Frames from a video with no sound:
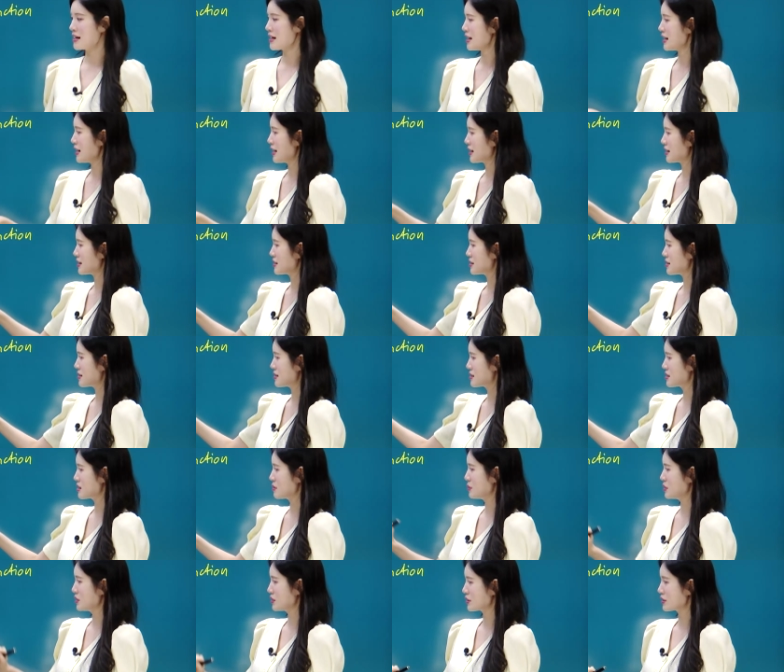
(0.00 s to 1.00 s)
And
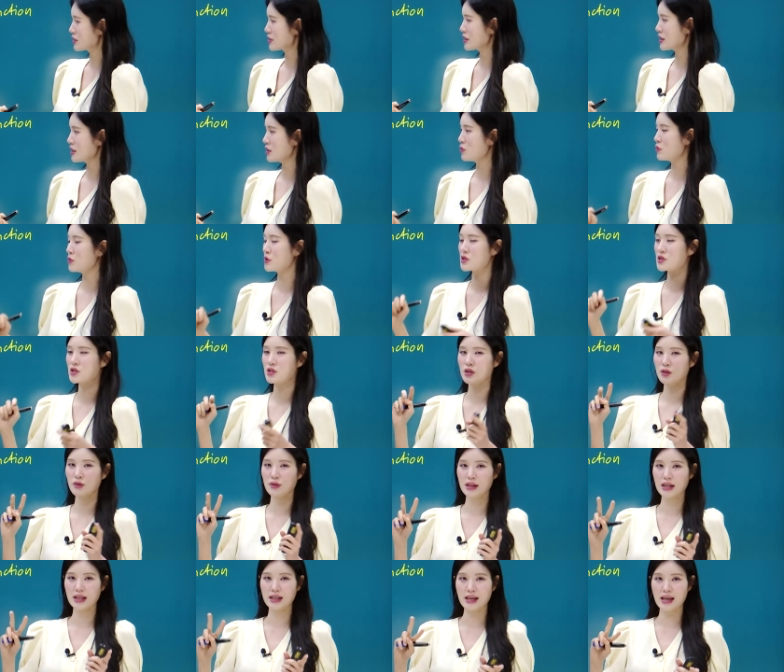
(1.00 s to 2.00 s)
similarity would
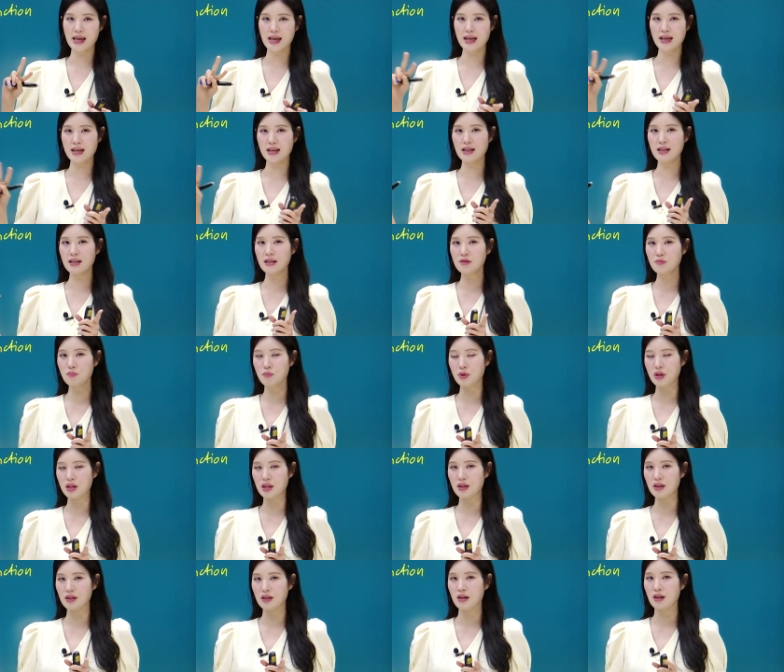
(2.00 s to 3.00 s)
show that A and
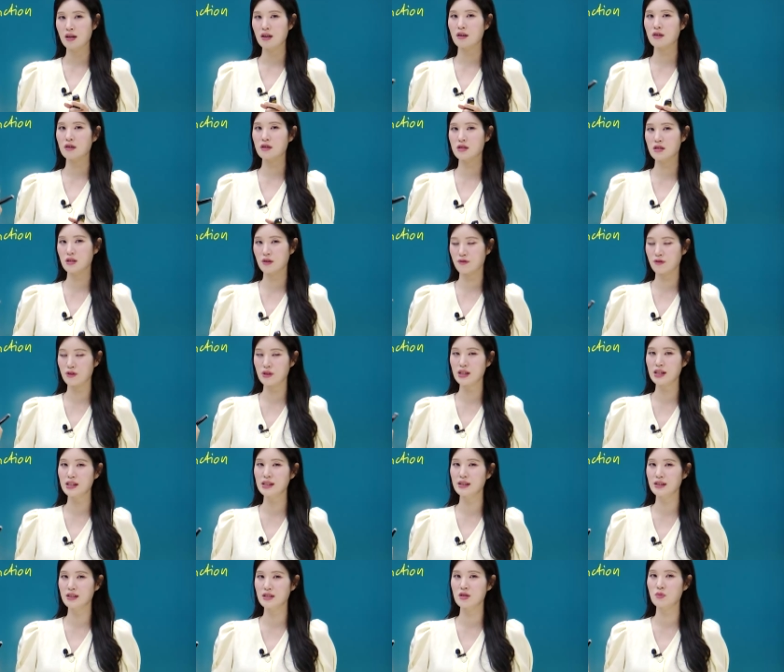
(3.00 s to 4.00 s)
B are different
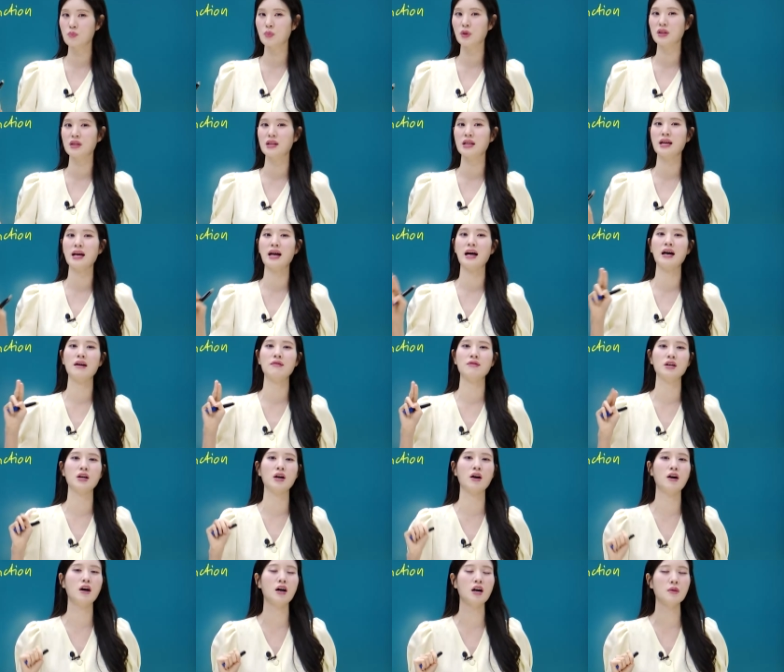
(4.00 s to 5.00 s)
ideas, but they have a
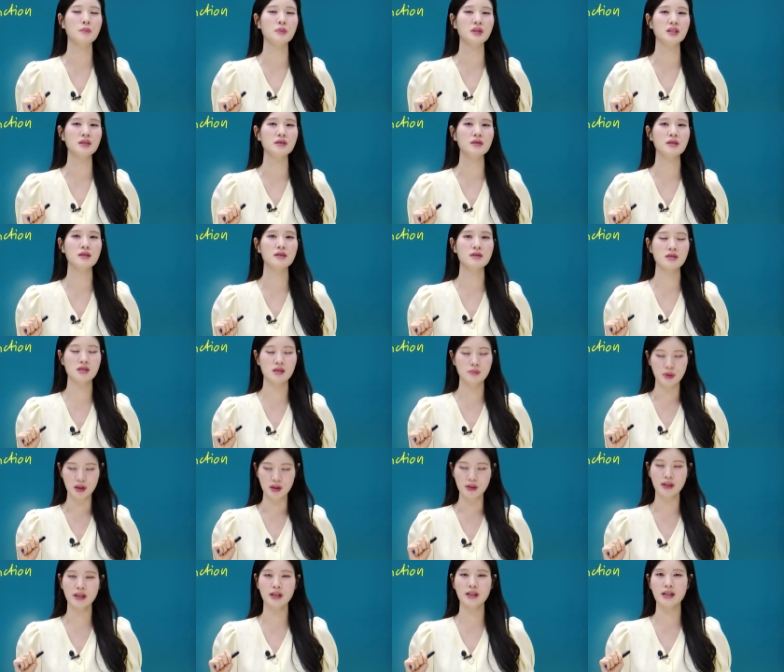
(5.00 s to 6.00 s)
common
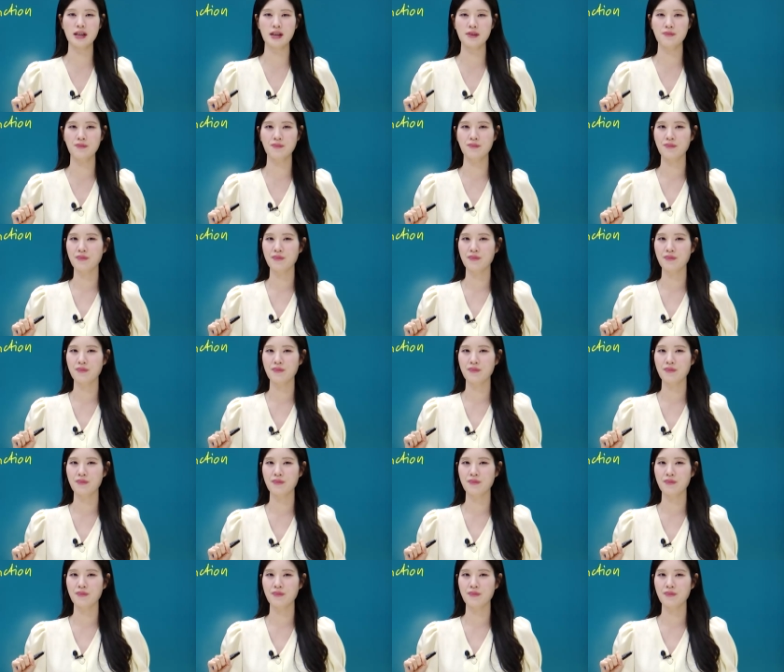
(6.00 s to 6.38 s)
similarity.